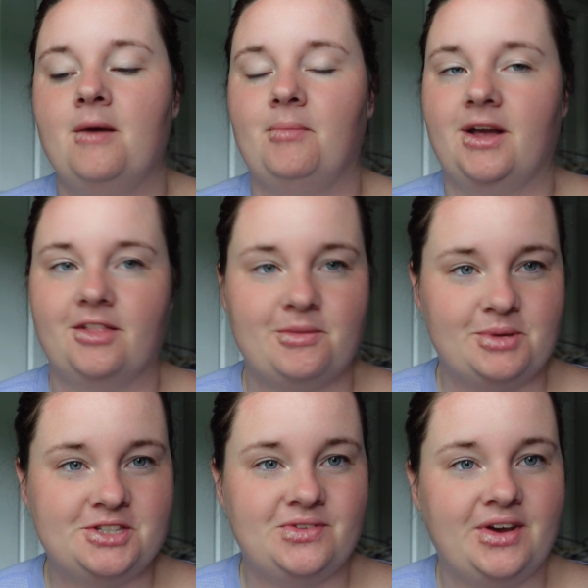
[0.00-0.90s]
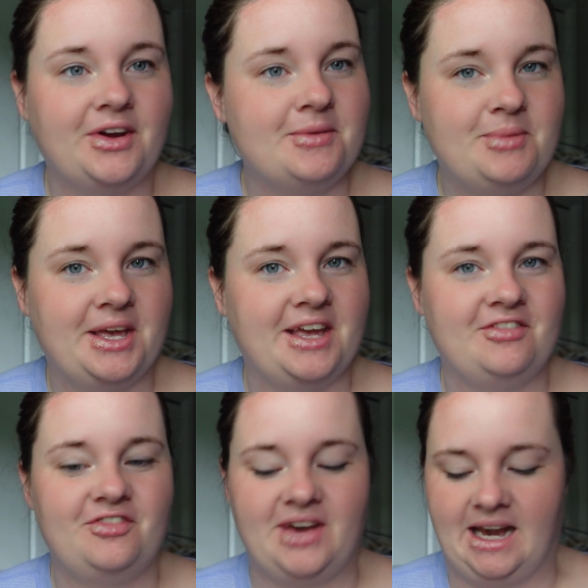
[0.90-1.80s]
My lip is very big
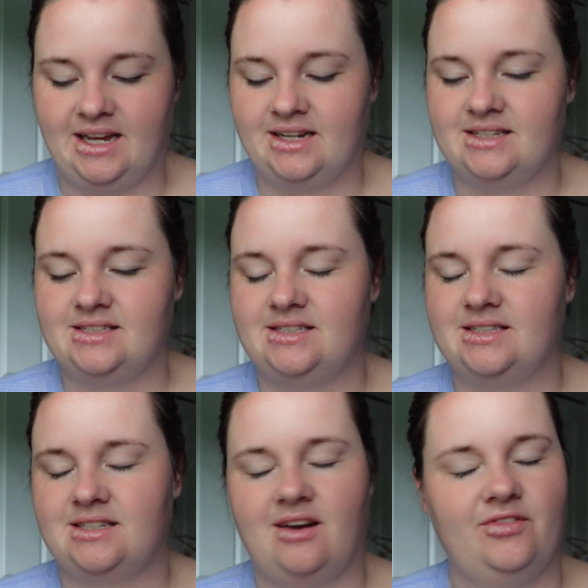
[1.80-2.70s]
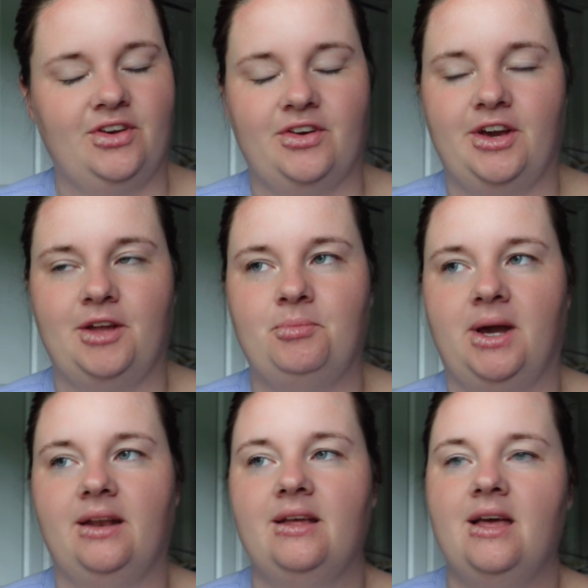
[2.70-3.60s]
and fat. Does not feel good,
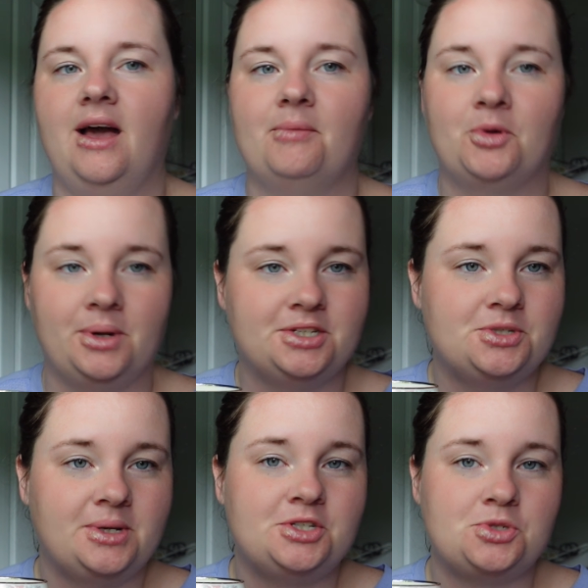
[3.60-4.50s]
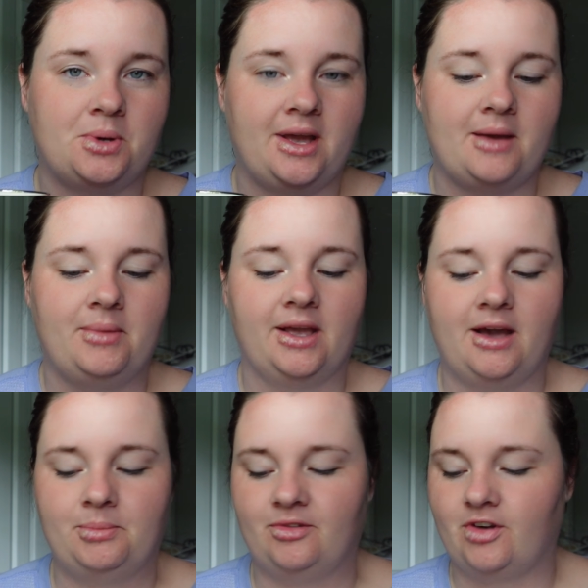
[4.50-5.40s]
but I'm going to enjoy my
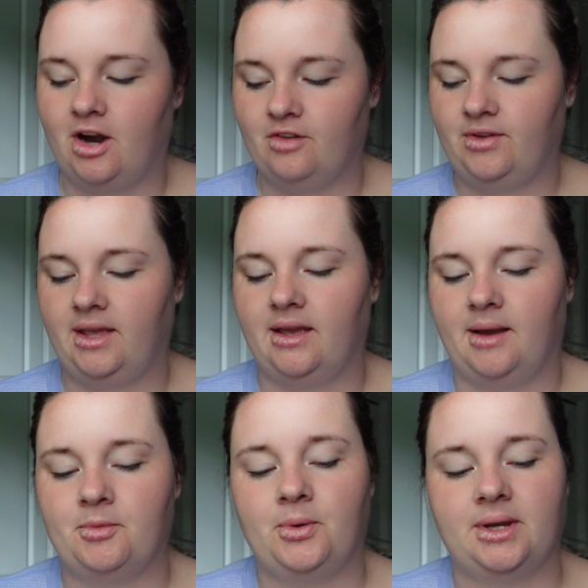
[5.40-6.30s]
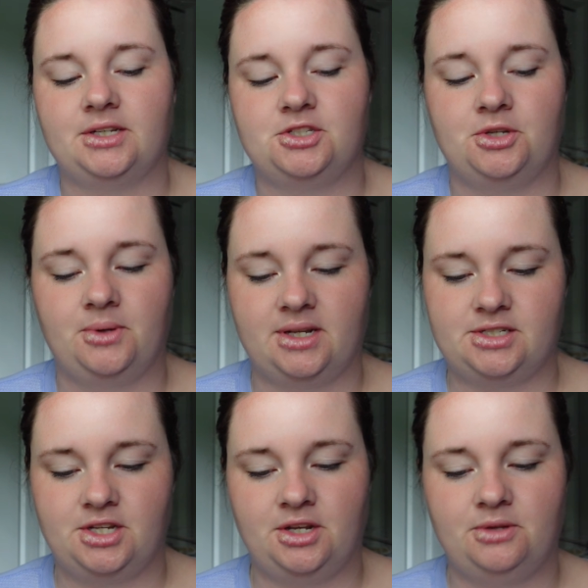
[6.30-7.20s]
cup of coffee. I'm going to
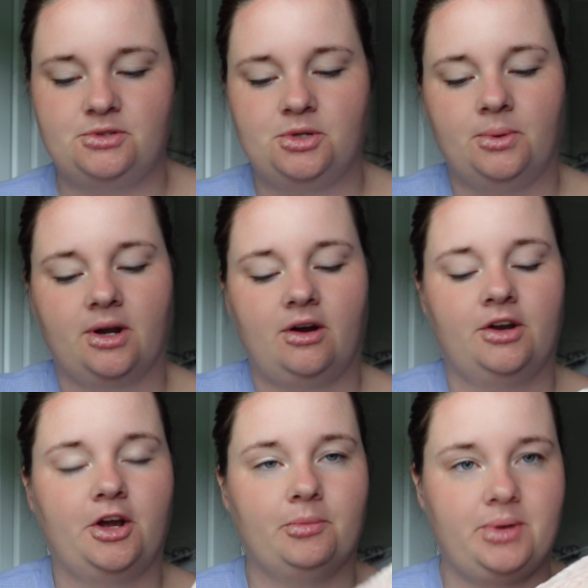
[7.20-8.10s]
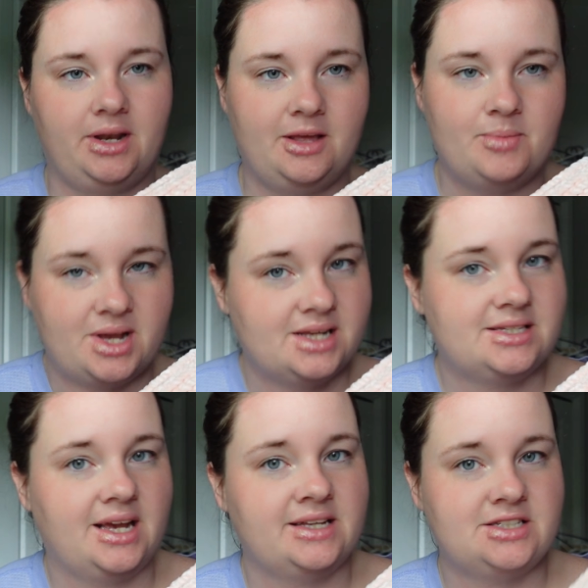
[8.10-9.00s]
continue to work on our beanie because
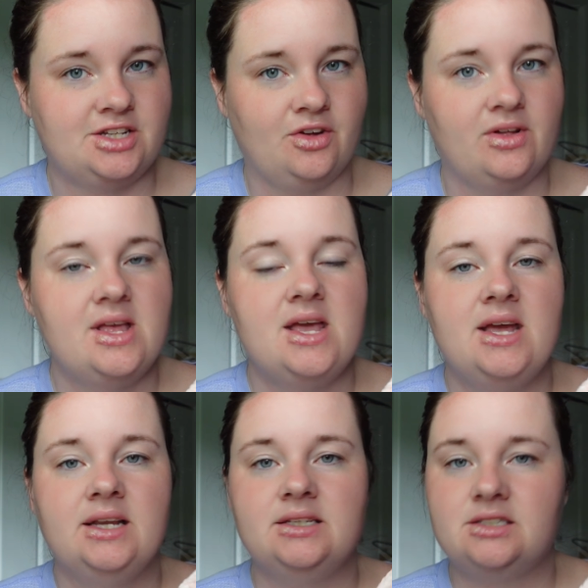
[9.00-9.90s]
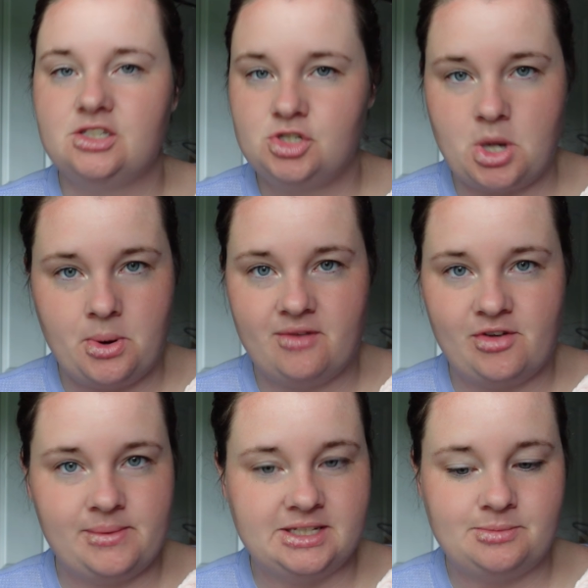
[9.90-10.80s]
I still need to show up
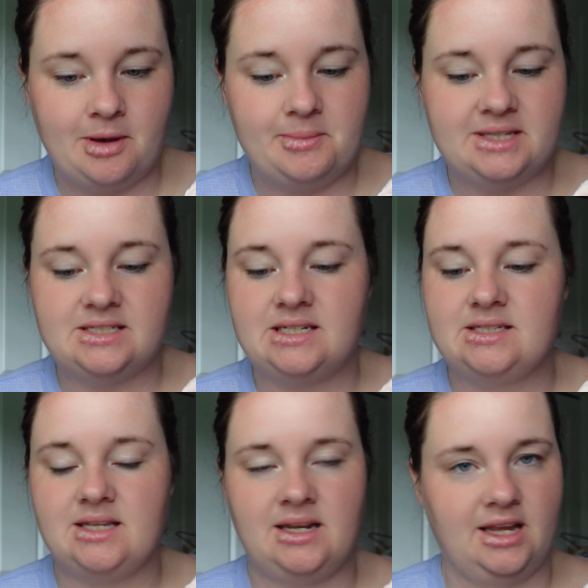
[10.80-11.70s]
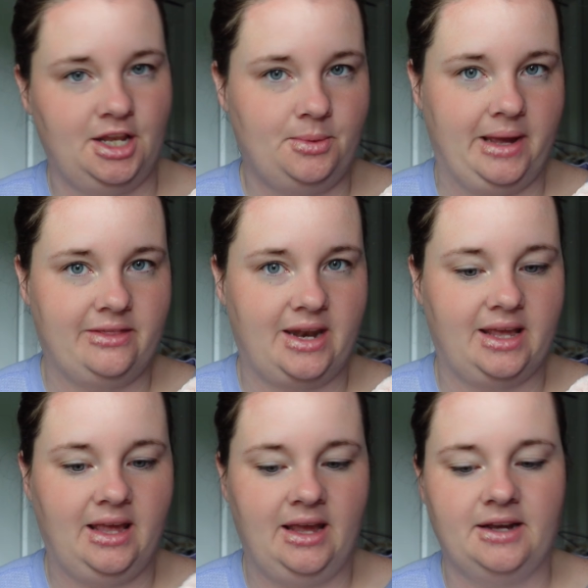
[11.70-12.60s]
for my small business in any way that I
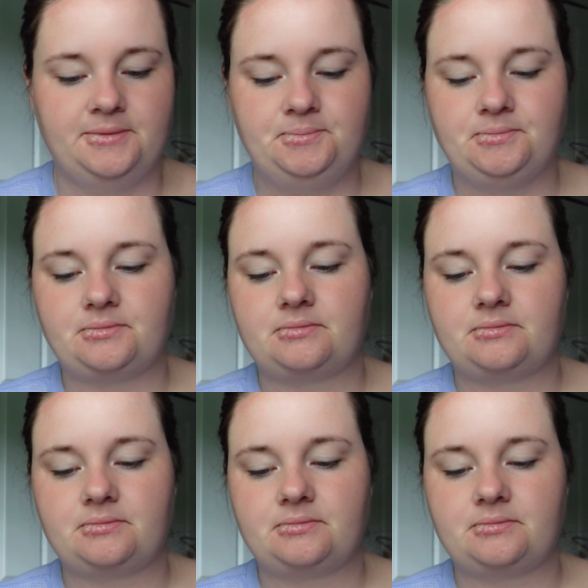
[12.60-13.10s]
can.